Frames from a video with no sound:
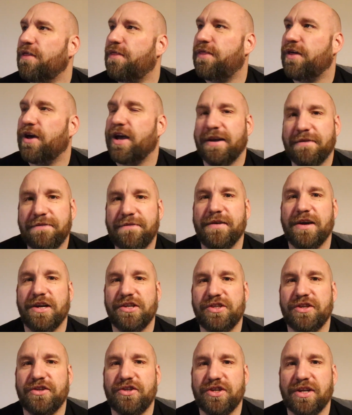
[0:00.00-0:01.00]

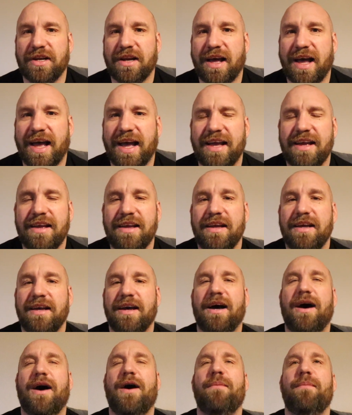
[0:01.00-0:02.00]
31st of July.
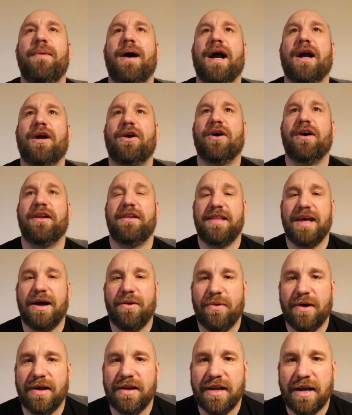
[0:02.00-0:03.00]
Oh my God, that
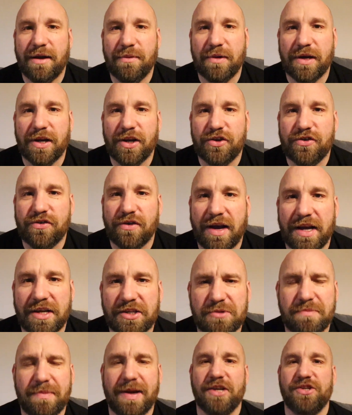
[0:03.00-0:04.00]
one I'm going to try and
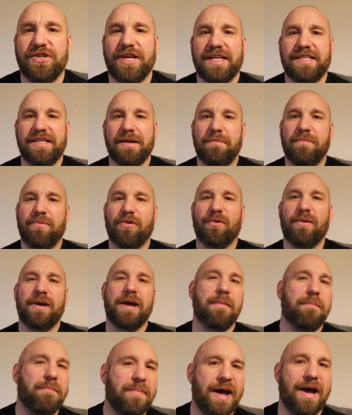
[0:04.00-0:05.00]
smash. That's probably
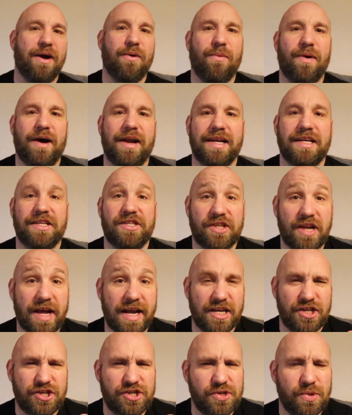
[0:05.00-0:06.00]
a better one. It's
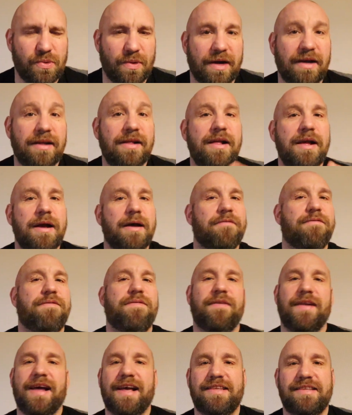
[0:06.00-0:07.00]
slightly shorter,
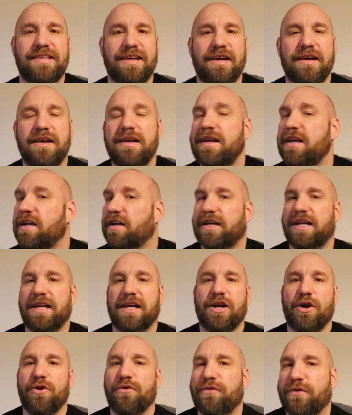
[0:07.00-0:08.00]
flatter. Going to
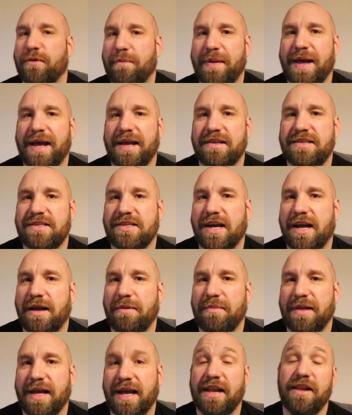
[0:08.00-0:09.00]
go for a better
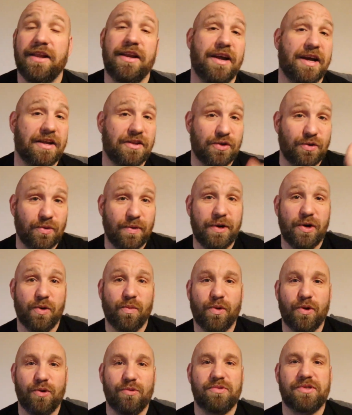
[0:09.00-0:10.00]
time there than I do in the
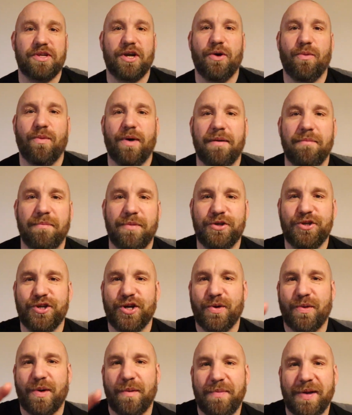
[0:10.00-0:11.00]
Wilmslow one. But do you
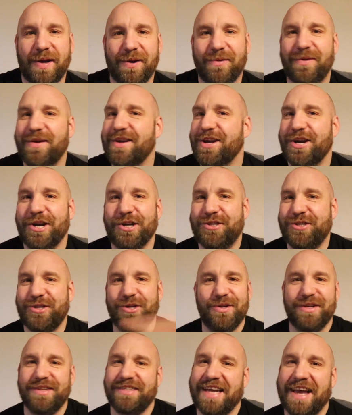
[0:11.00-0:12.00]
know what, people? As
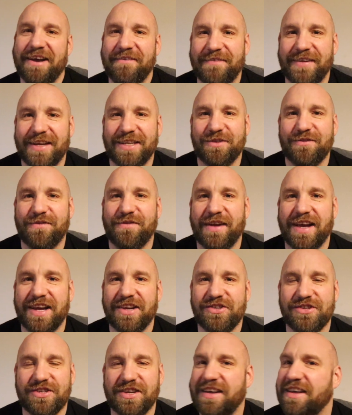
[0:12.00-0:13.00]
soon as that event's
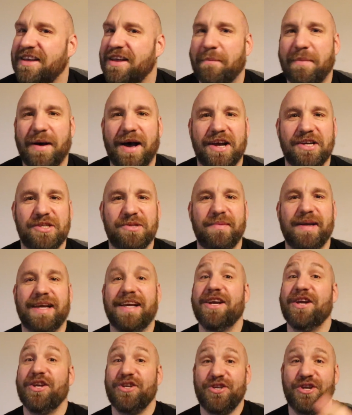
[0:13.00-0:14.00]
flashed past me,
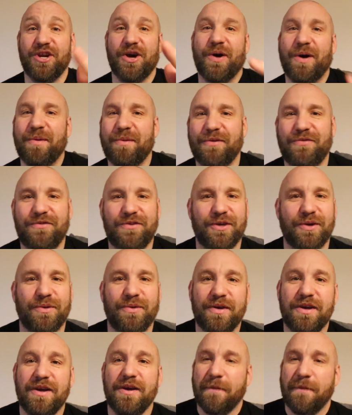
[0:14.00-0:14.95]
do you know what I'm off to?